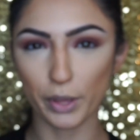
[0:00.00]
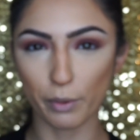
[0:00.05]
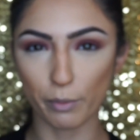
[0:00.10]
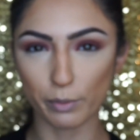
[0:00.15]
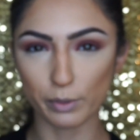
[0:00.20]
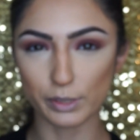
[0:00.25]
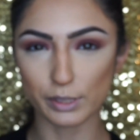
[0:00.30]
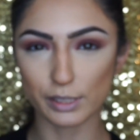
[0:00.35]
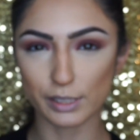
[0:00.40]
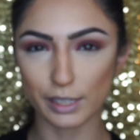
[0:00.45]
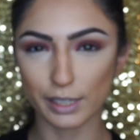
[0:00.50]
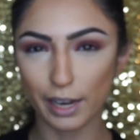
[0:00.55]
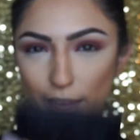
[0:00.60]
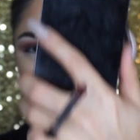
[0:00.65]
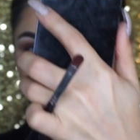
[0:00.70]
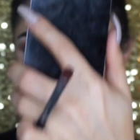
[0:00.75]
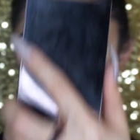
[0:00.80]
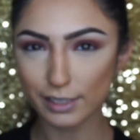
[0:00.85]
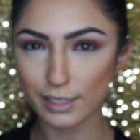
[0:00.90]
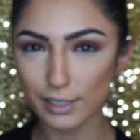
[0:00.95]
it is an
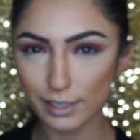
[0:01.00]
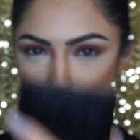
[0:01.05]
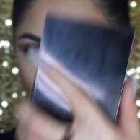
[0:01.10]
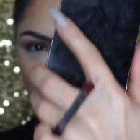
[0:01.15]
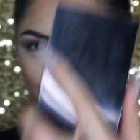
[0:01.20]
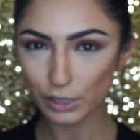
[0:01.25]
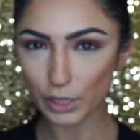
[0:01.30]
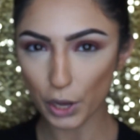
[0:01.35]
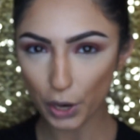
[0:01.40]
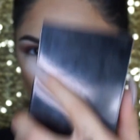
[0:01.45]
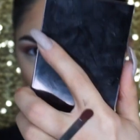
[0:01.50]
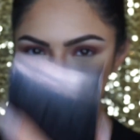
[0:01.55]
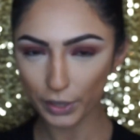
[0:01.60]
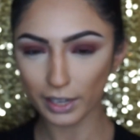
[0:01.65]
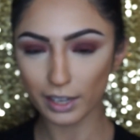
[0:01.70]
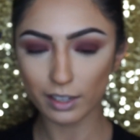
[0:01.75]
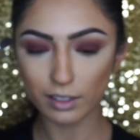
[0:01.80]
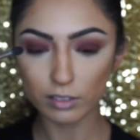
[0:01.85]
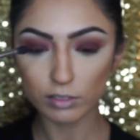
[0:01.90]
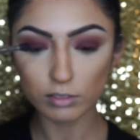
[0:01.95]
accident.
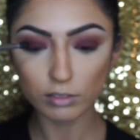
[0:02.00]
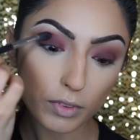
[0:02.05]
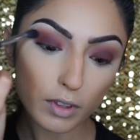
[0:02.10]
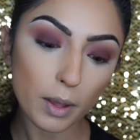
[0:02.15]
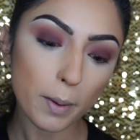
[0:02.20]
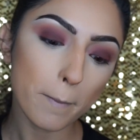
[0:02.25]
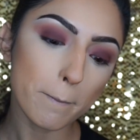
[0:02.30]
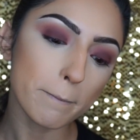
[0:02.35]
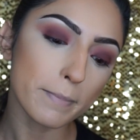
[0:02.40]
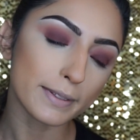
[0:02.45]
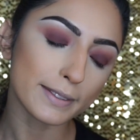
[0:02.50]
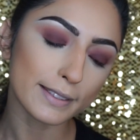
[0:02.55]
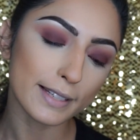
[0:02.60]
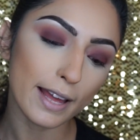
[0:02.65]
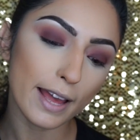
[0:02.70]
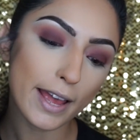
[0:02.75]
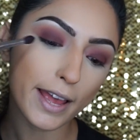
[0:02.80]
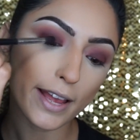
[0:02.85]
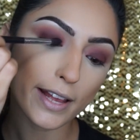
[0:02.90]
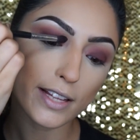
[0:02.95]
Sorry.
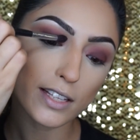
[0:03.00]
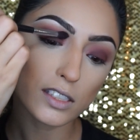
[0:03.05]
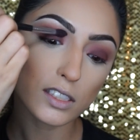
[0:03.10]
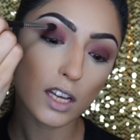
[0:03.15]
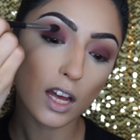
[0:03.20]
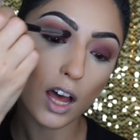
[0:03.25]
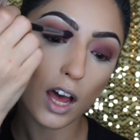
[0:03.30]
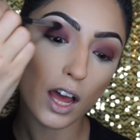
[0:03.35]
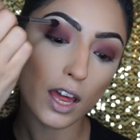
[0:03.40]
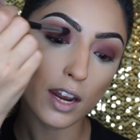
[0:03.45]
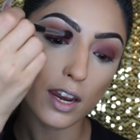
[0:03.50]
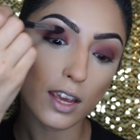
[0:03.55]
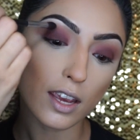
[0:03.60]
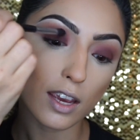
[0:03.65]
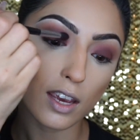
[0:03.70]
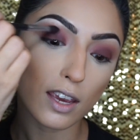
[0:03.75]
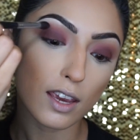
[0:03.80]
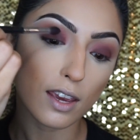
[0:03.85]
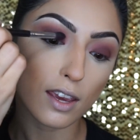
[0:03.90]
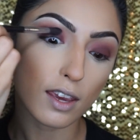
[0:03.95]
Blend,
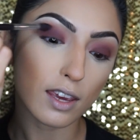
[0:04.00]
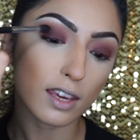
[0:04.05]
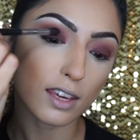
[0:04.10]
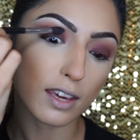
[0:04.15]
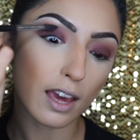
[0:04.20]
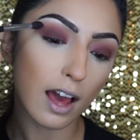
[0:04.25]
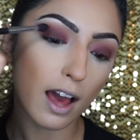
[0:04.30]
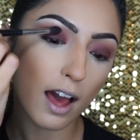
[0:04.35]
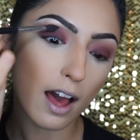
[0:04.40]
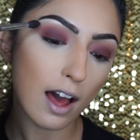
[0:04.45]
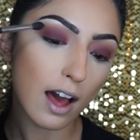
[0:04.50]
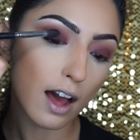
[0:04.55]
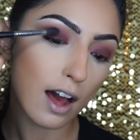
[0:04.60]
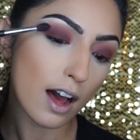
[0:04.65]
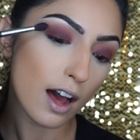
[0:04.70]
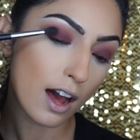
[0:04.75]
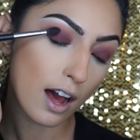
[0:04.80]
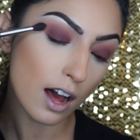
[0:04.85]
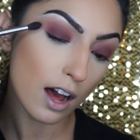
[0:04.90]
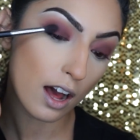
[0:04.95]
honey.
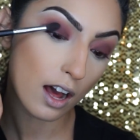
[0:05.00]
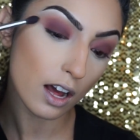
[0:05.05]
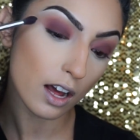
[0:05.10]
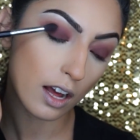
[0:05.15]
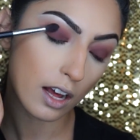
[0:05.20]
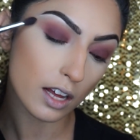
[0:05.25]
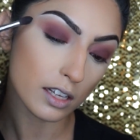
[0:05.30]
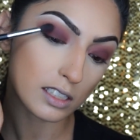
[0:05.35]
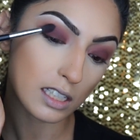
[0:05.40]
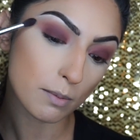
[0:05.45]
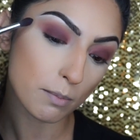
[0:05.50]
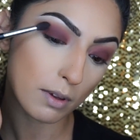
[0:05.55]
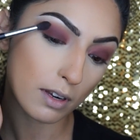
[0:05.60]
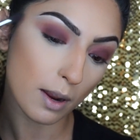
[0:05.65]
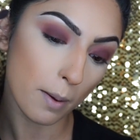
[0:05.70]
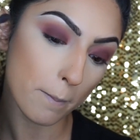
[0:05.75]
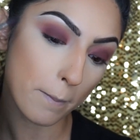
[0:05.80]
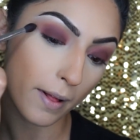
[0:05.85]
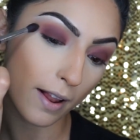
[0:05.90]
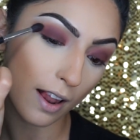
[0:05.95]
Yes. I'm
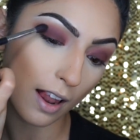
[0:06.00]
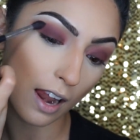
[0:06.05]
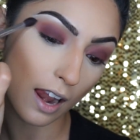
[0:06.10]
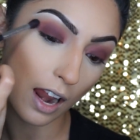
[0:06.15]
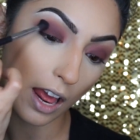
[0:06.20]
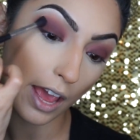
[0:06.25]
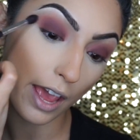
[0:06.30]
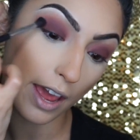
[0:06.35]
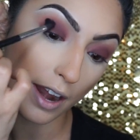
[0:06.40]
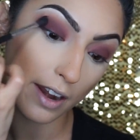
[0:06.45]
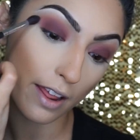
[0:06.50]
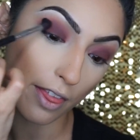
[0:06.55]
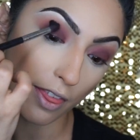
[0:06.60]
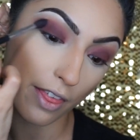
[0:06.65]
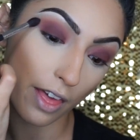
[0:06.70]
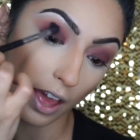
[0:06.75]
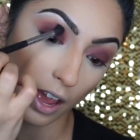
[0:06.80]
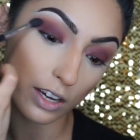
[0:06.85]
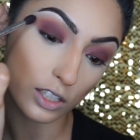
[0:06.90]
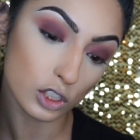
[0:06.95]
gonna blend
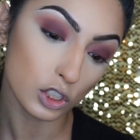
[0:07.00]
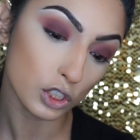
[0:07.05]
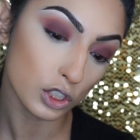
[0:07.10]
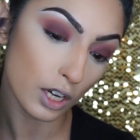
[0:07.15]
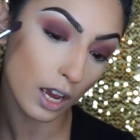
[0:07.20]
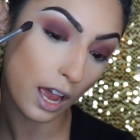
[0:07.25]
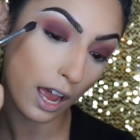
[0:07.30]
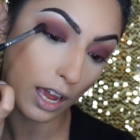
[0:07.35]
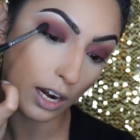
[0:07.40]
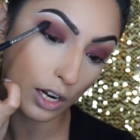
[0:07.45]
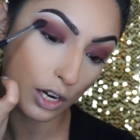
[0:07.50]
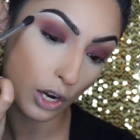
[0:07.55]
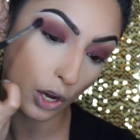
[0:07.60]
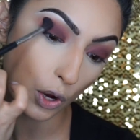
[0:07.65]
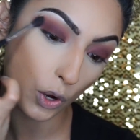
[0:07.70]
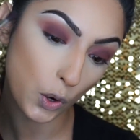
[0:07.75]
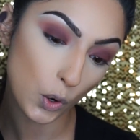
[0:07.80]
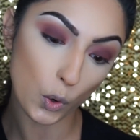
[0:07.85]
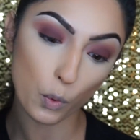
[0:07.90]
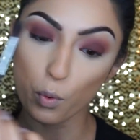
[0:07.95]
that
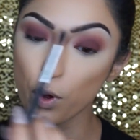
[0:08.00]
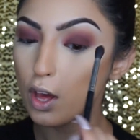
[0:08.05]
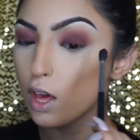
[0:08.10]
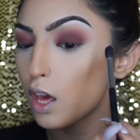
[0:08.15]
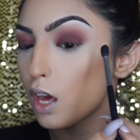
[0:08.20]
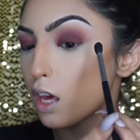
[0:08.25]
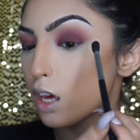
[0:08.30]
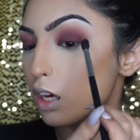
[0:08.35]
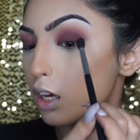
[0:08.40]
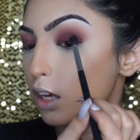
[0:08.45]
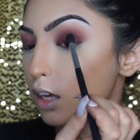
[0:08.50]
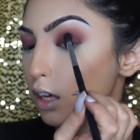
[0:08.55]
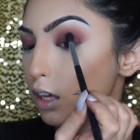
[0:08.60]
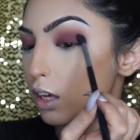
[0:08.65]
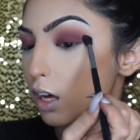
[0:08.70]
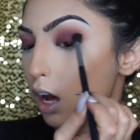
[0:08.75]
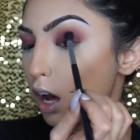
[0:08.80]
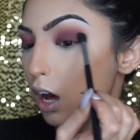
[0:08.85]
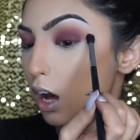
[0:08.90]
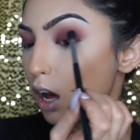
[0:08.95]
shadow.
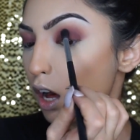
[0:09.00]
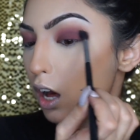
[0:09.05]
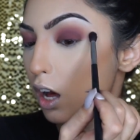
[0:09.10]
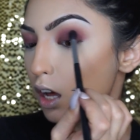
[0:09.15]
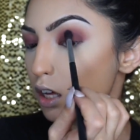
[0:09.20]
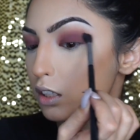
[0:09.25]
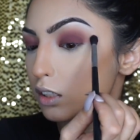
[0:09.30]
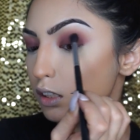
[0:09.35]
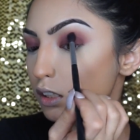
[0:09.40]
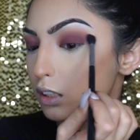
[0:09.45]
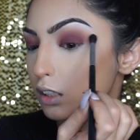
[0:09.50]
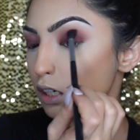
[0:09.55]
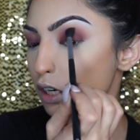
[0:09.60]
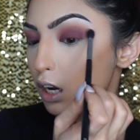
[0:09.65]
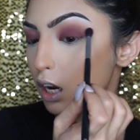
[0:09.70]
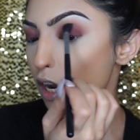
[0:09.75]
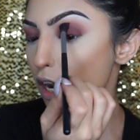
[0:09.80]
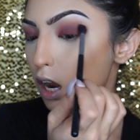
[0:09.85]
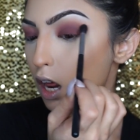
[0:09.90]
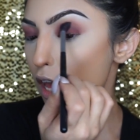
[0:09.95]
Yes,
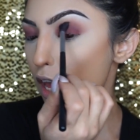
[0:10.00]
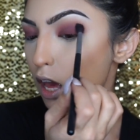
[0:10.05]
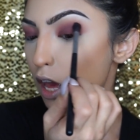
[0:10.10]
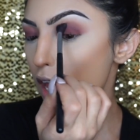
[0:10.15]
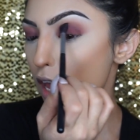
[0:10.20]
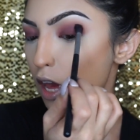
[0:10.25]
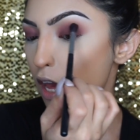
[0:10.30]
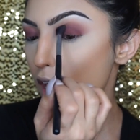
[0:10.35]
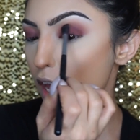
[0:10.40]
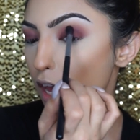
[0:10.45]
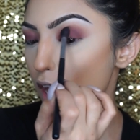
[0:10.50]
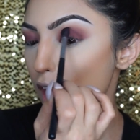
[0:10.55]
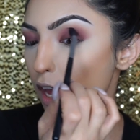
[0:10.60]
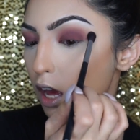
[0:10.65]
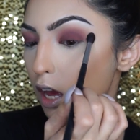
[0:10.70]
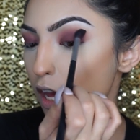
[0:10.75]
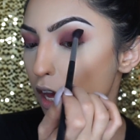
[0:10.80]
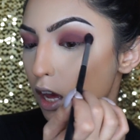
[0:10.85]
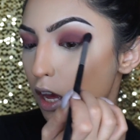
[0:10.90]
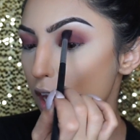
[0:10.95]

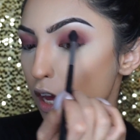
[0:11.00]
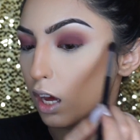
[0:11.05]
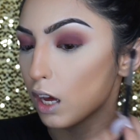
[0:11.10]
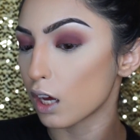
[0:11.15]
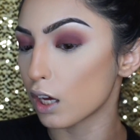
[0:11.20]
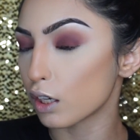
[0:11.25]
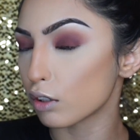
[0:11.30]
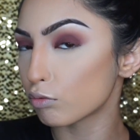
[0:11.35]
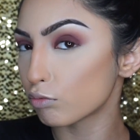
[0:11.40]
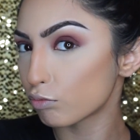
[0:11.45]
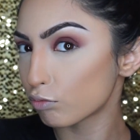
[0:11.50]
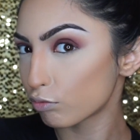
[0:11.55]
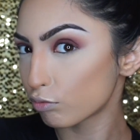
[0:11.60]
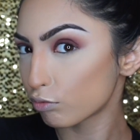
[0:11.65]
slay.